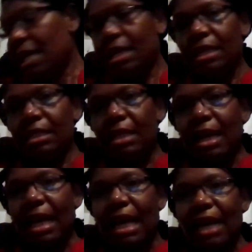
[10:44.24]
and
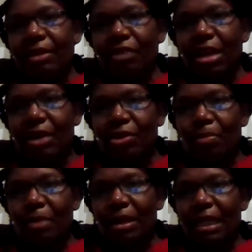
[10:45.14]
I even got
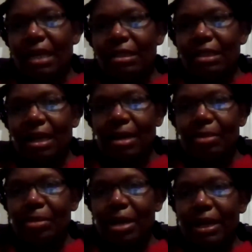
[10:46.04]
up and got
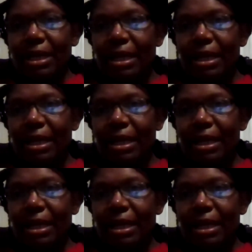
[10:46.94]
my